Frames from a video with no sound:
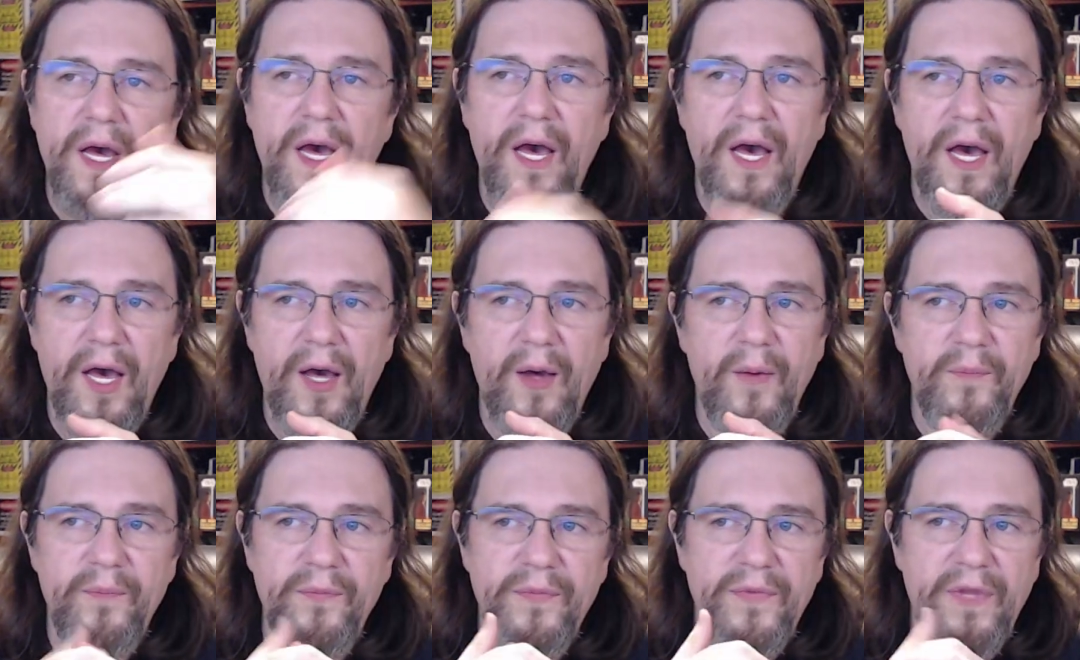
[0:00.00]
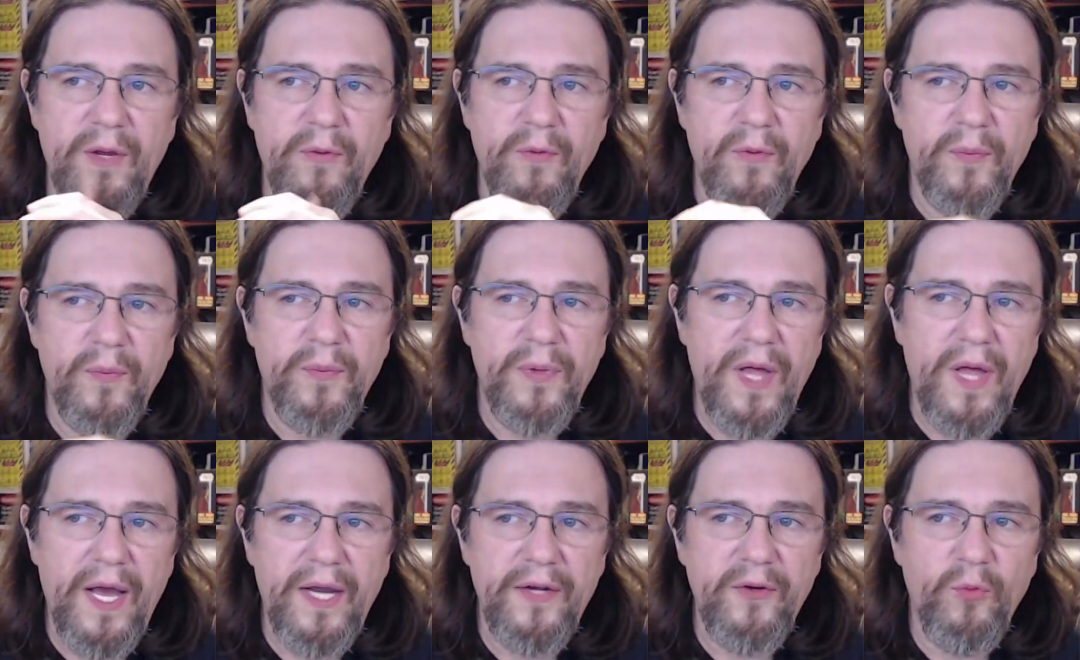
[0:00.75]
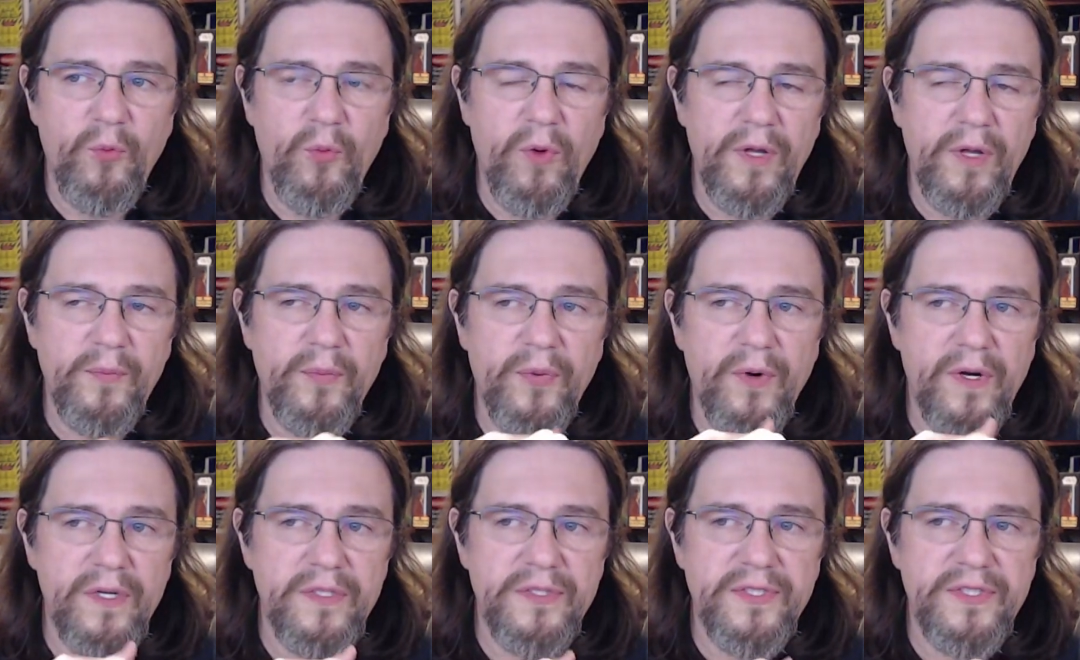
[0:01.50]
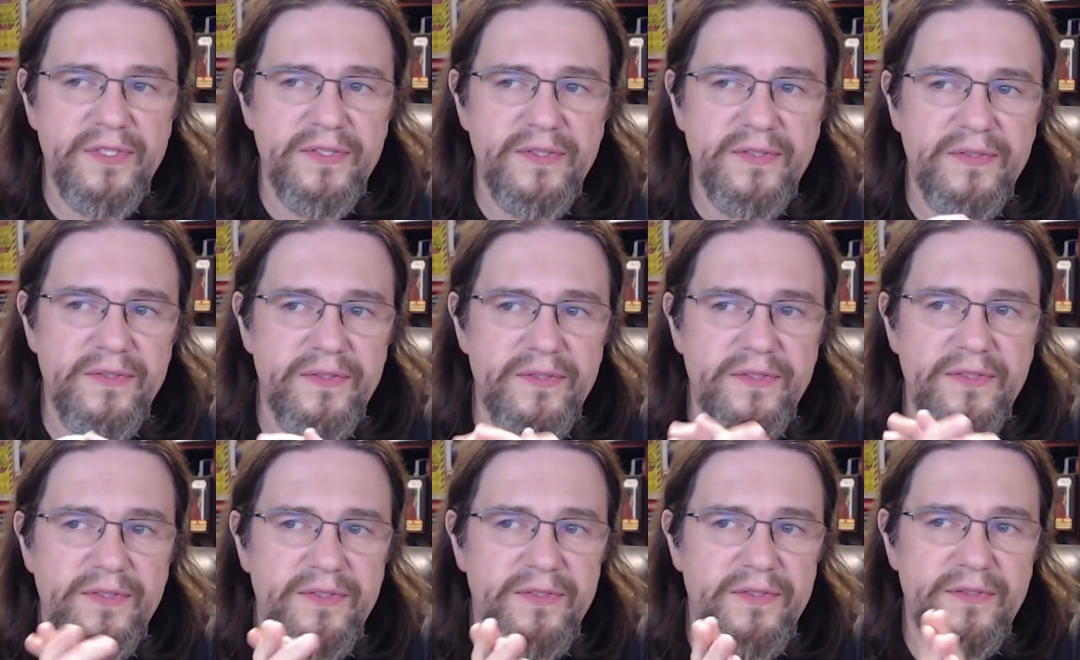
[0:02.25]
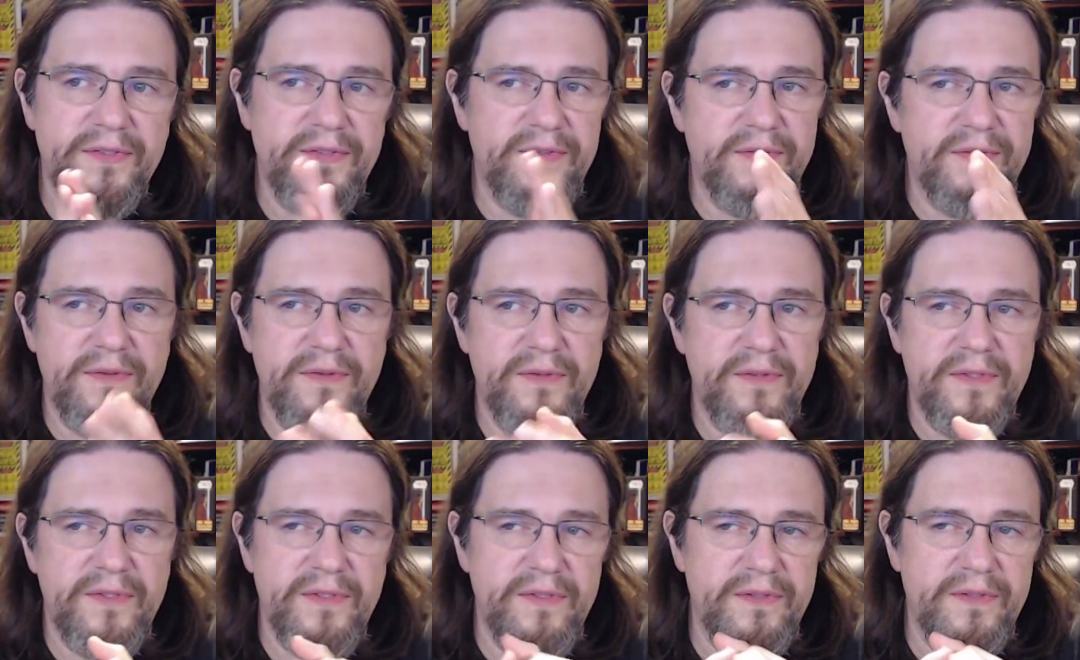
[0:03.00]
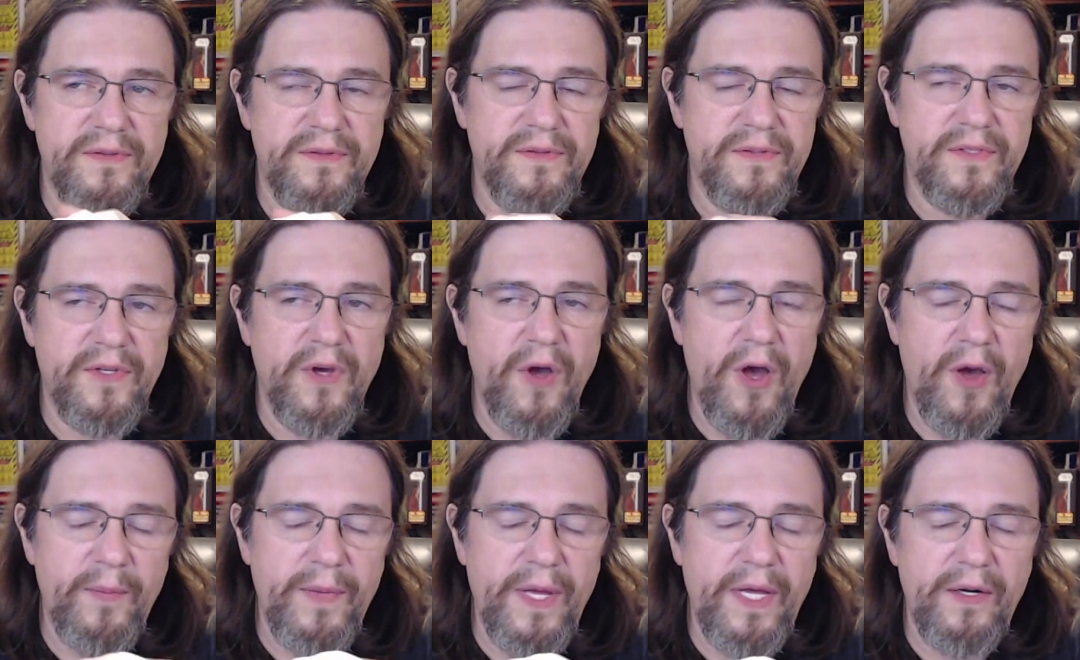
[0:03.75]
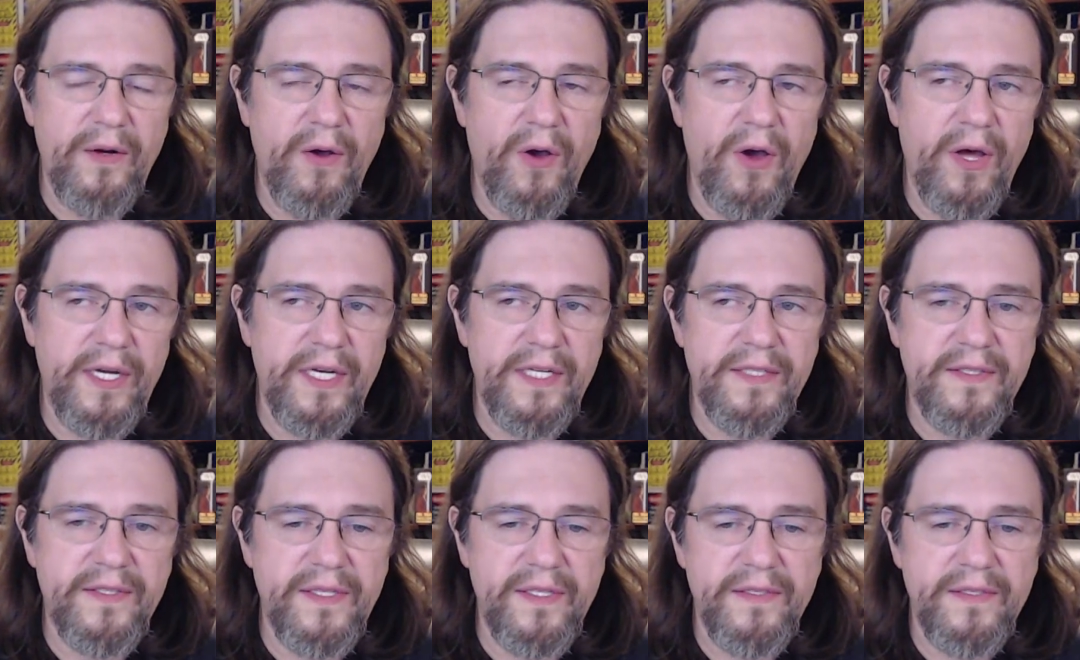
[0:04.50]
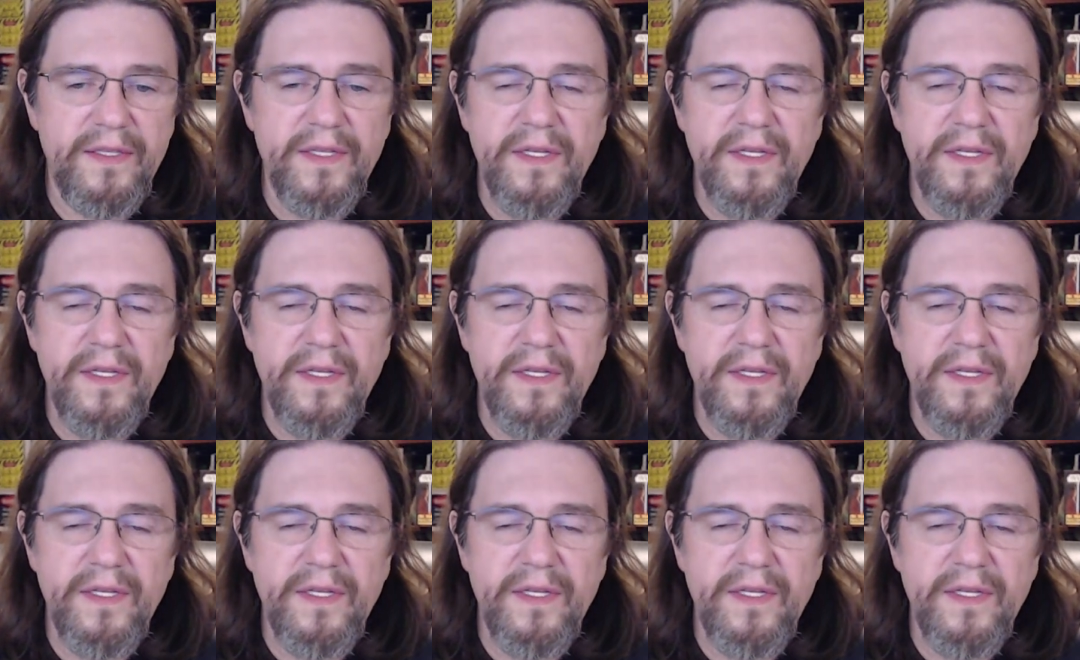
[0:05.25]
They replied to one person's comment on it that